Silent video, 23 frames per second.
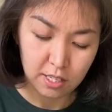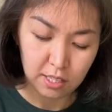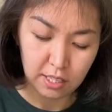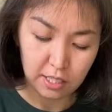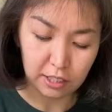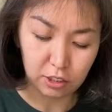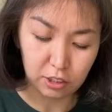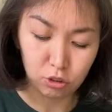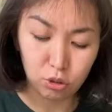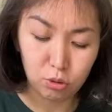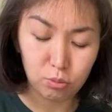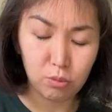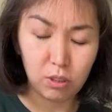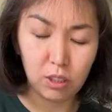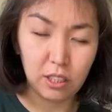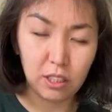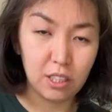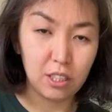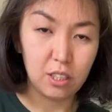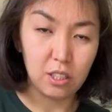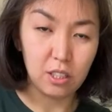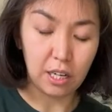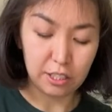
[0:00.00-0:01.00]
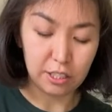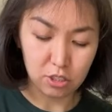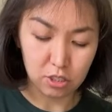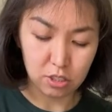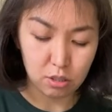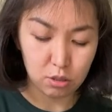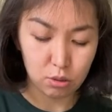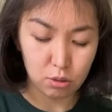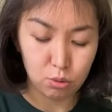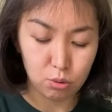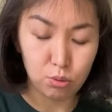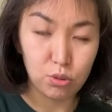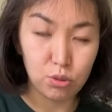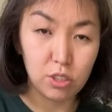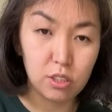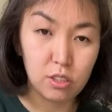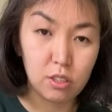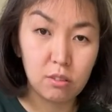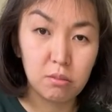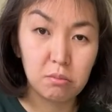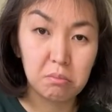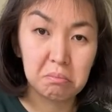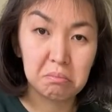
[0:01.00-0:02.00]
Like normally I just do
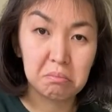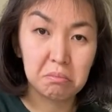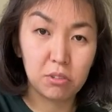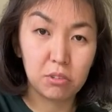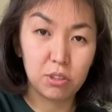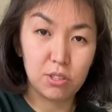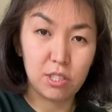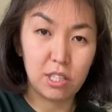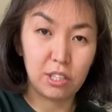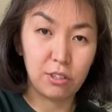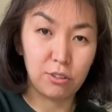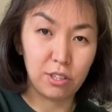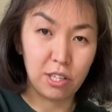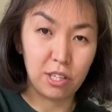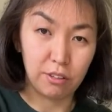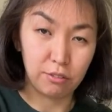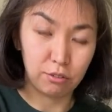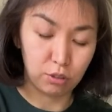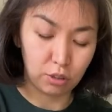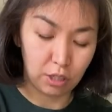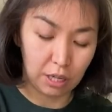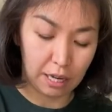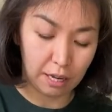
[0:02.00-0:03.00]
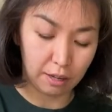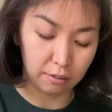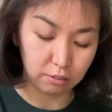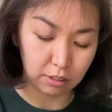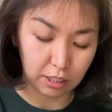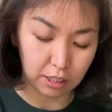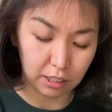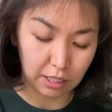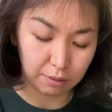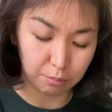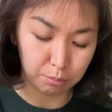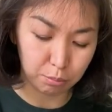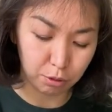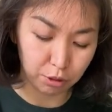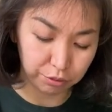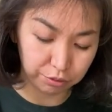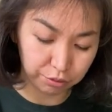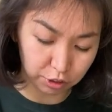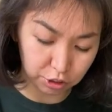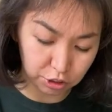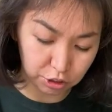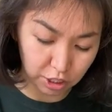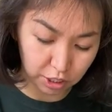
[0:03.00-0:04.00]
it because I don't have to have like a
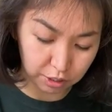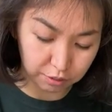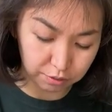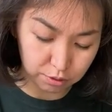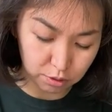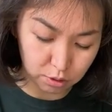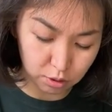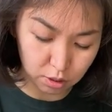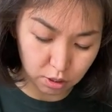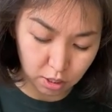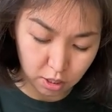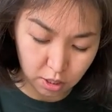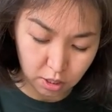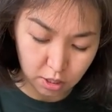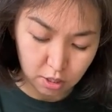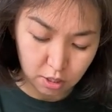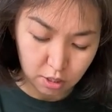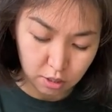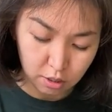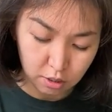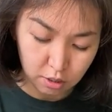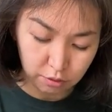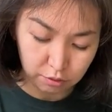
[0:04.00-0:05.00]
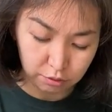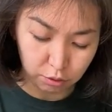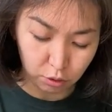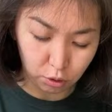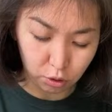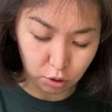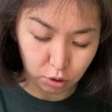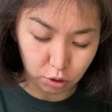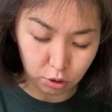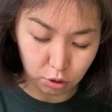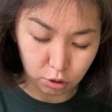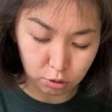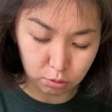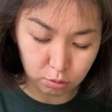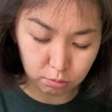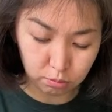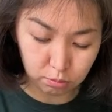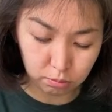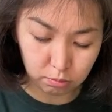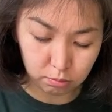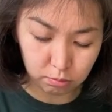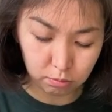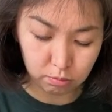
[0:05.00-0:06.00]
perfect shapes for
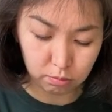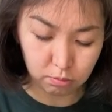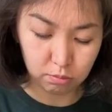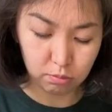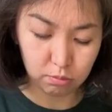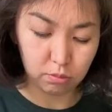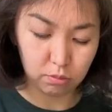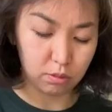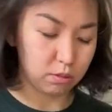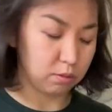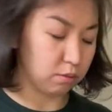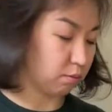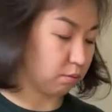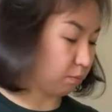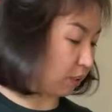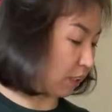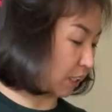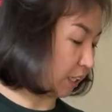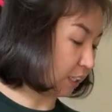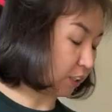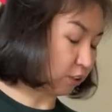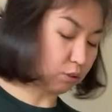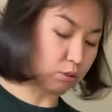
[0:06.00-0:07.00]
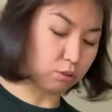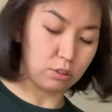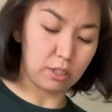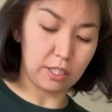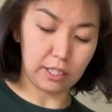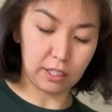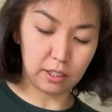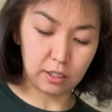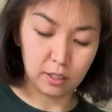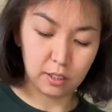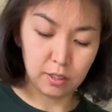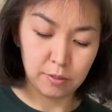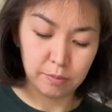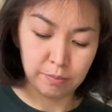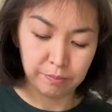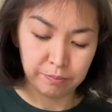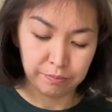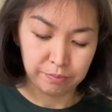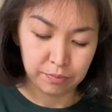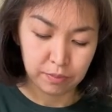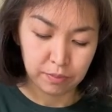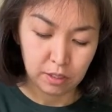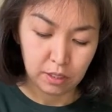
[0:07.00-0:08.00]
home, but I know like
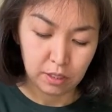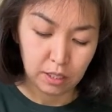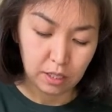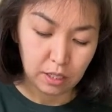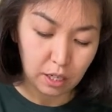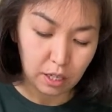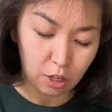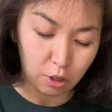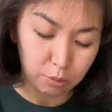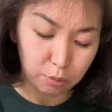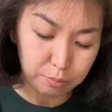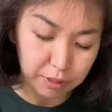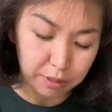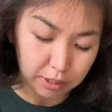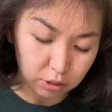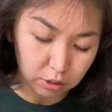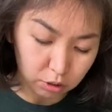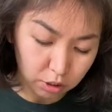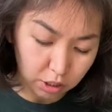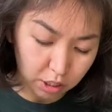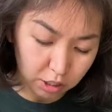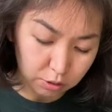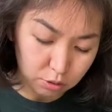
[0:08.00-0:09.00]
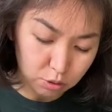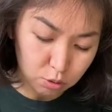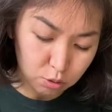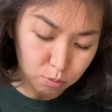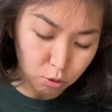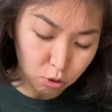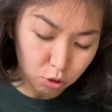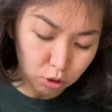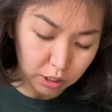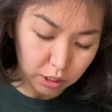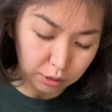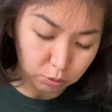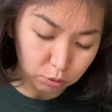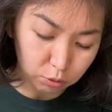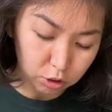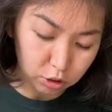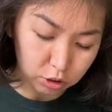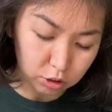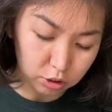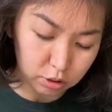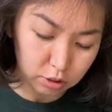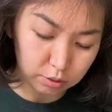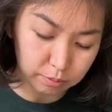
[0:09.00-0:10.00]
how big or how small I
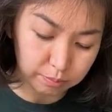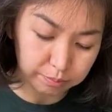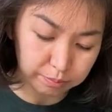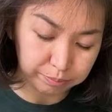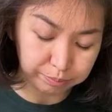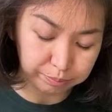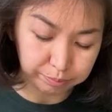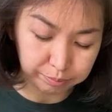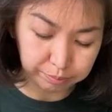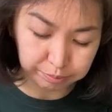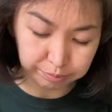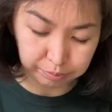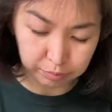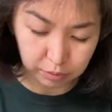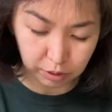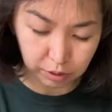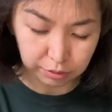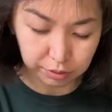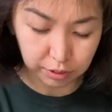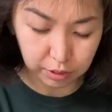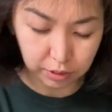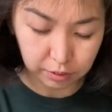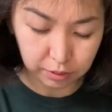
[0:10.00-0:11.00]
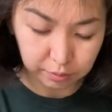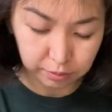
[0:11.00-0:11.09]
want. Perfect.